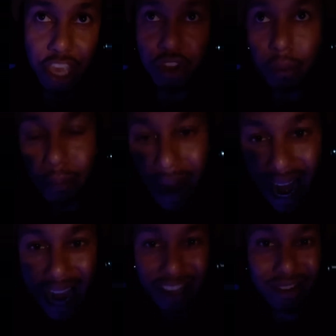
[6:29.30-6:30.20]
And your
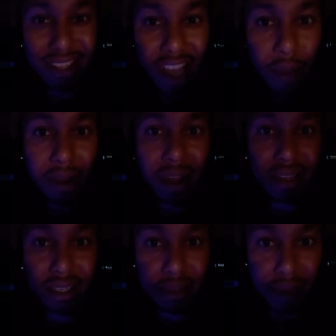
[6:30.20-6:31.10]
mind, your
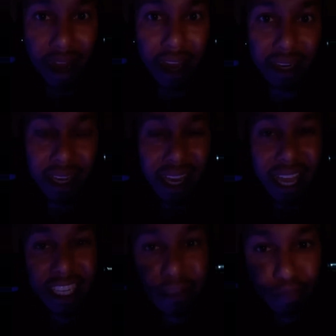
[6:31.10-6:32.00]
subconscious mind,
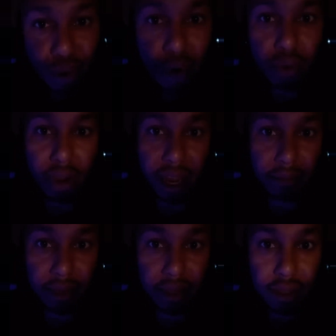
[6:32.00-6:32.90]
is
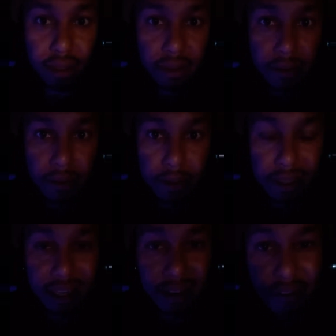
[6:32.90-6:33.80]
programmed
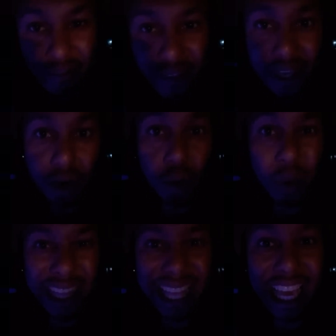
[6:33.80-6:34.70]
to feel
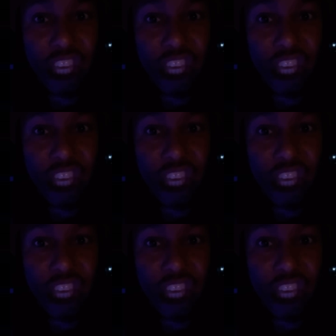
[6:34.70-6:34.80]
what